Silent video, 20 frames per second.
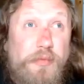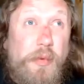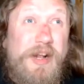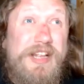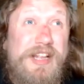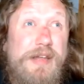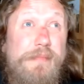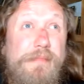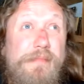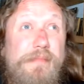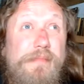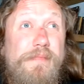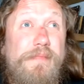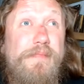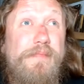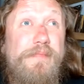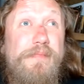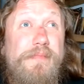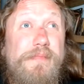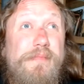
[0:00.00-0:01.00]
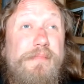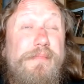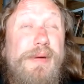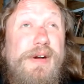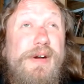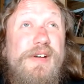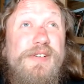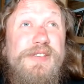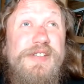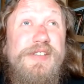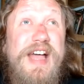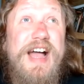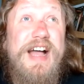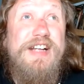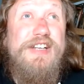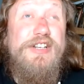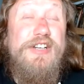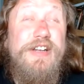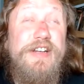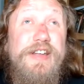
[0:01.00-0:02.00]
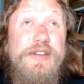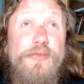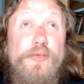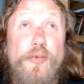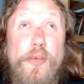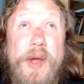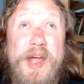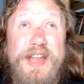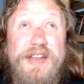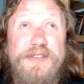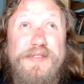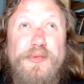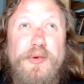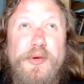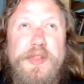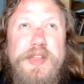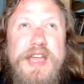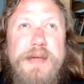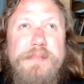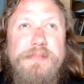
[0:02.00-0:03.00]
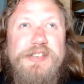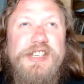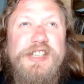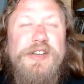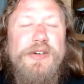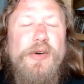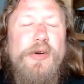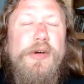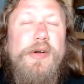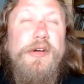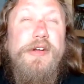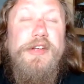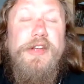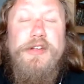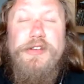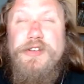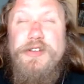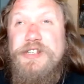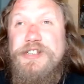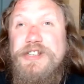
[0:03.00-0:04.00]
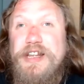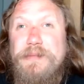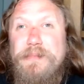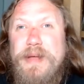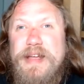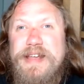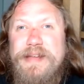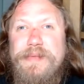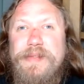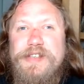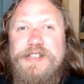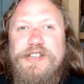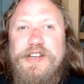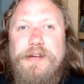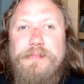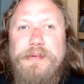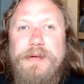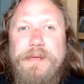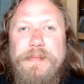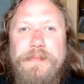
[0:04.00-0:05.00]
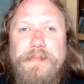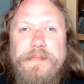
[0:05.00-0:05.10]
Did William Burroughs actually write for the MC, or are you just like making this up?